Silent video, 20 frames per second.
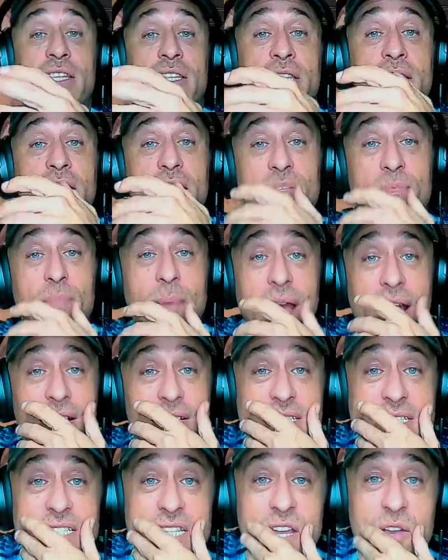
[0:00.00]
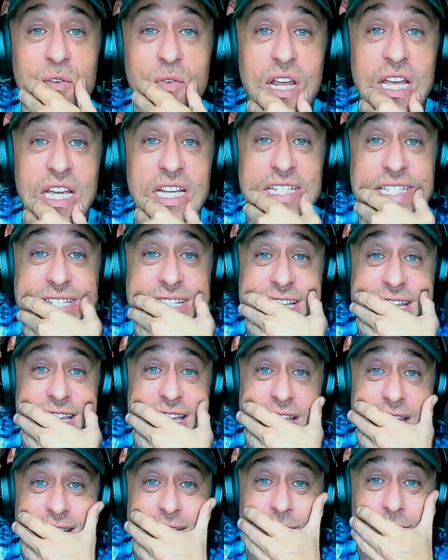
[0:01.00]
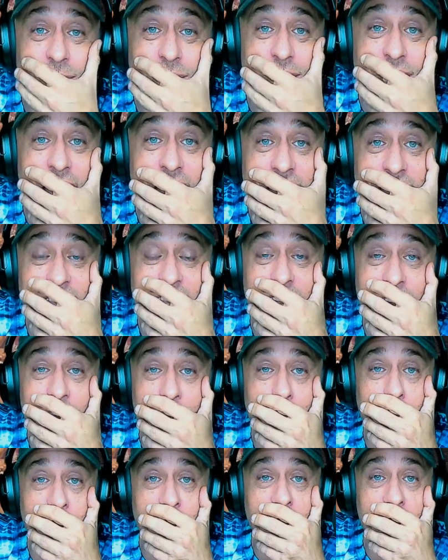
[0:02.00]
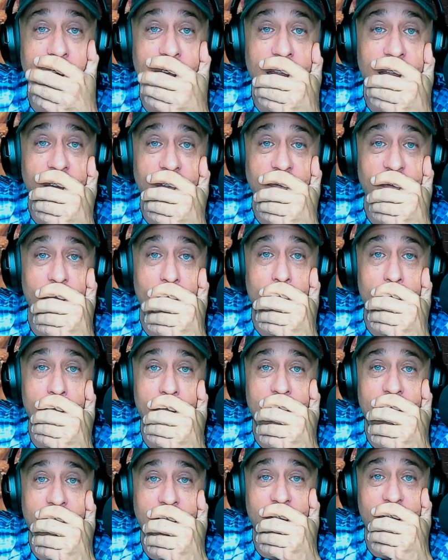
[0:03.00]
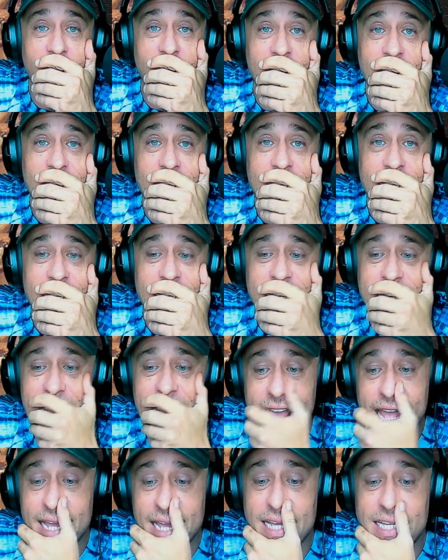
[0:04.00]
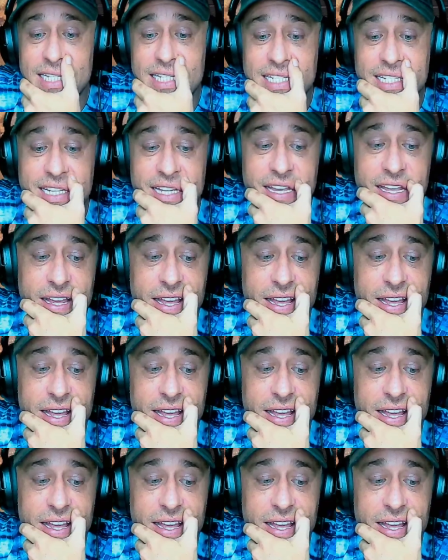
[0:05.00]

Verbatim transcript: This man seriously had the upper hand from buttering the decks.